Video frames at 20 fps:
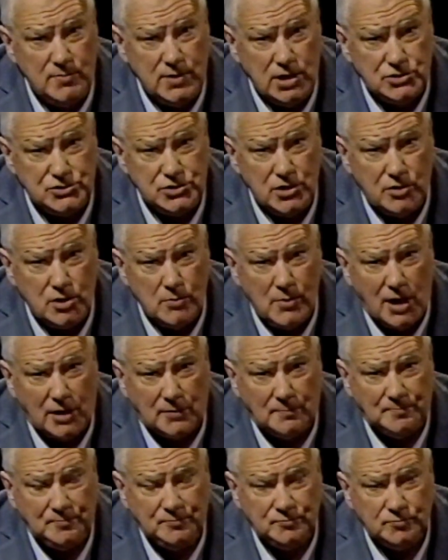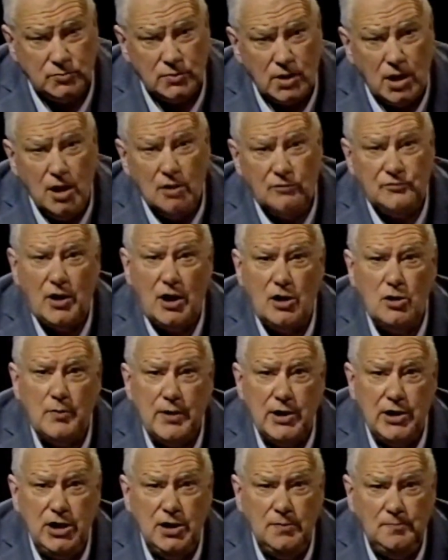means the only one. Far
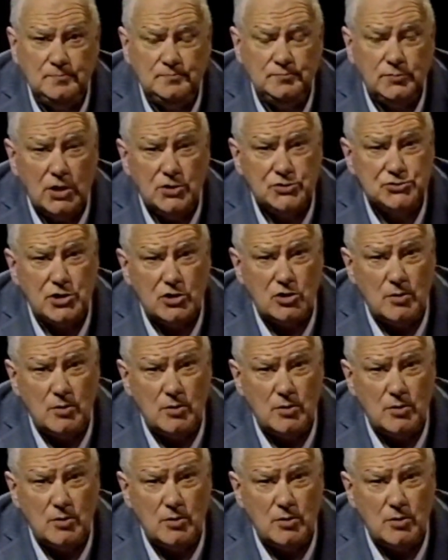away, so